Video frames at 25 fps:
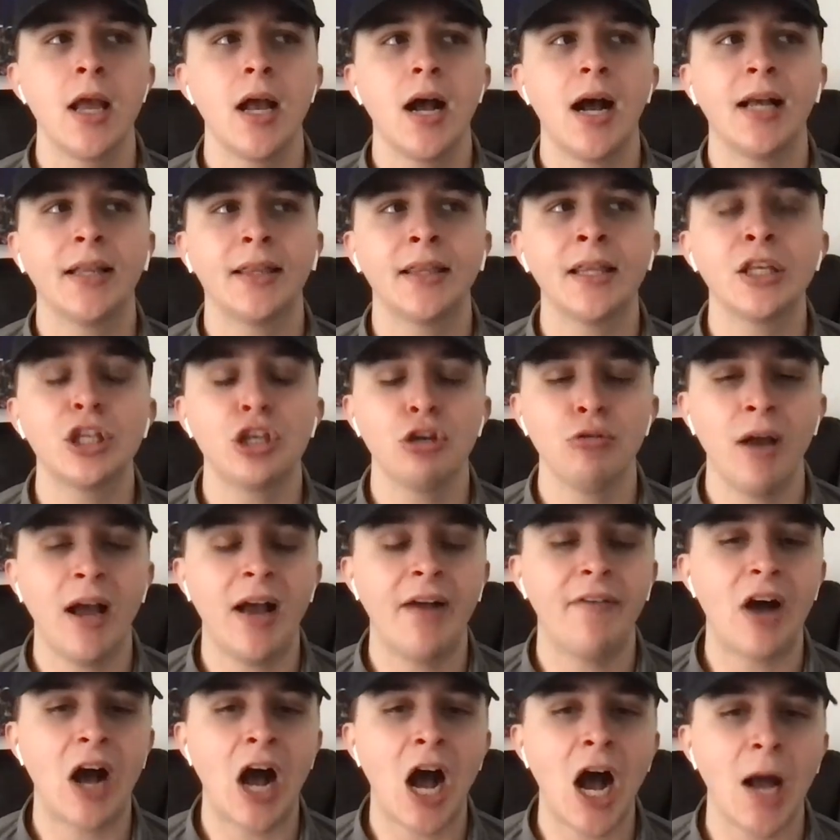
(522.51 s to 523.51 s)
I think you
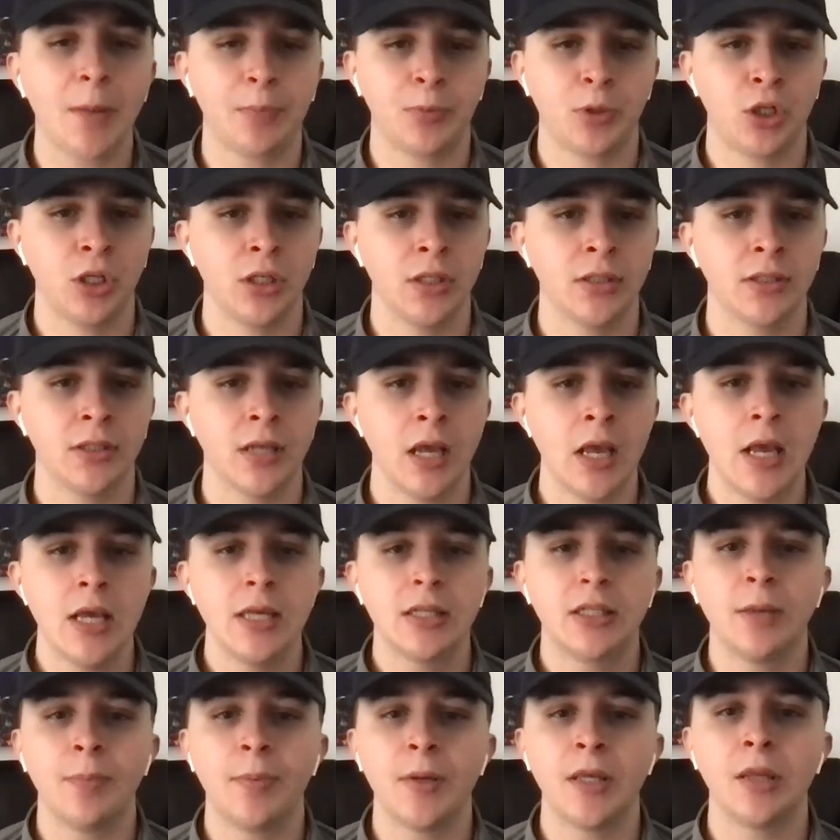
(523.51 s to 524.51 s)
have options
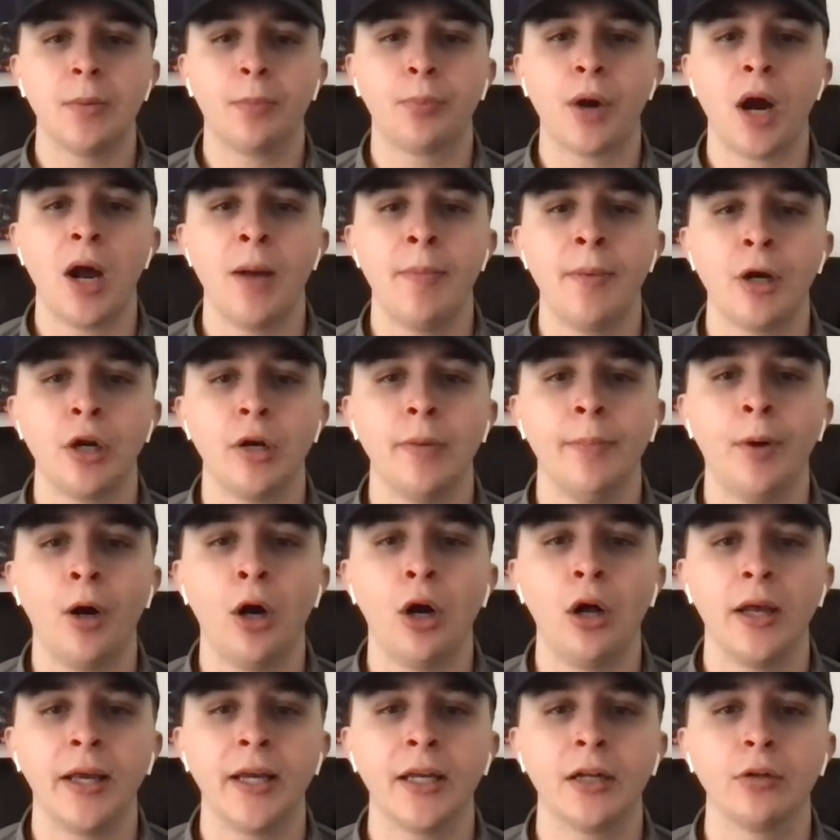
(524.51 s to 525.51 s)
to be the primary
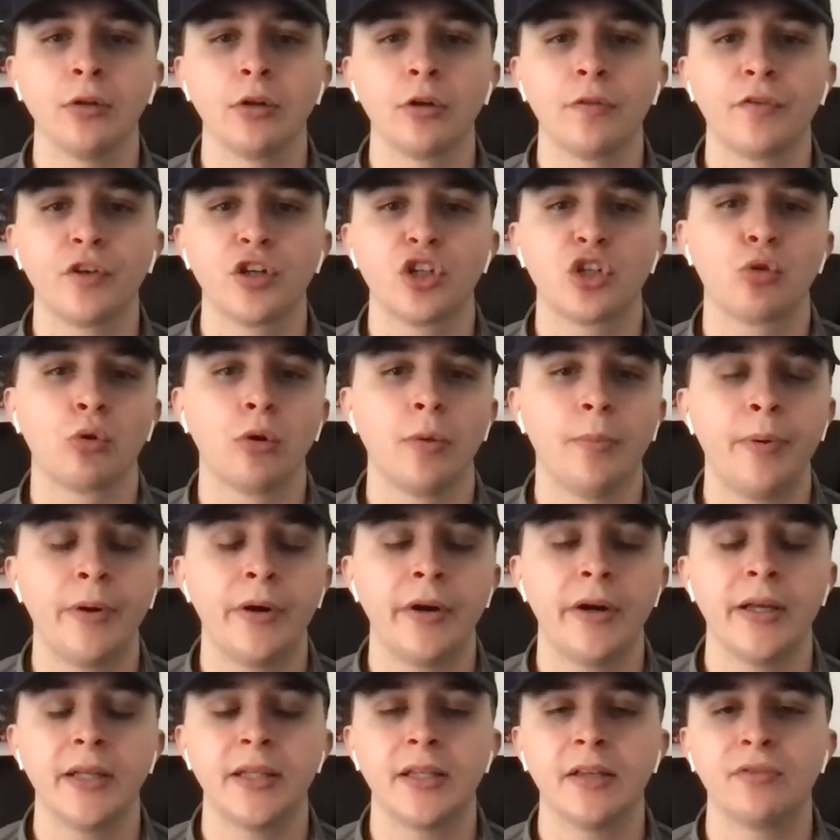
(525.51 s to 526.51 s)
ball handler for short
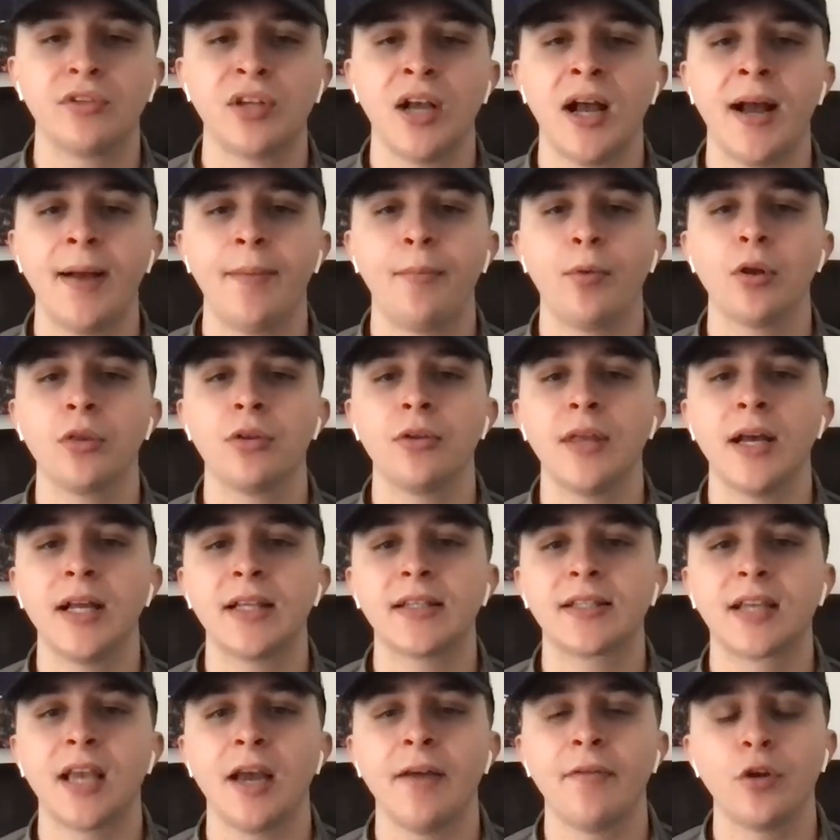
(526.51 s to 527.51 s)
periods of time, whether
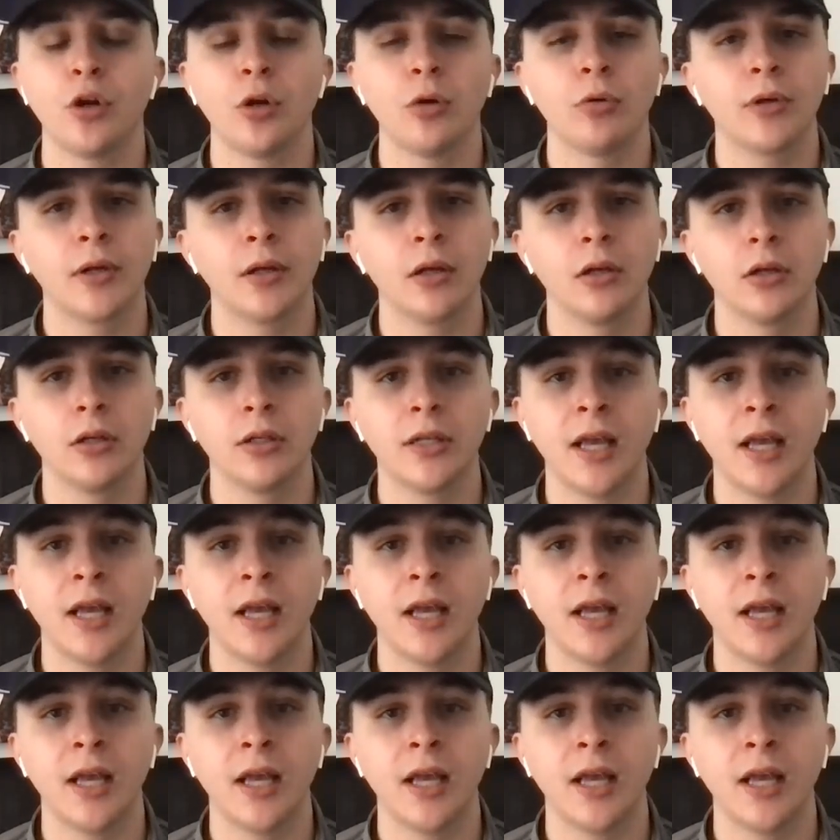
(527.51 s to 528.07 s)
that's McCullar,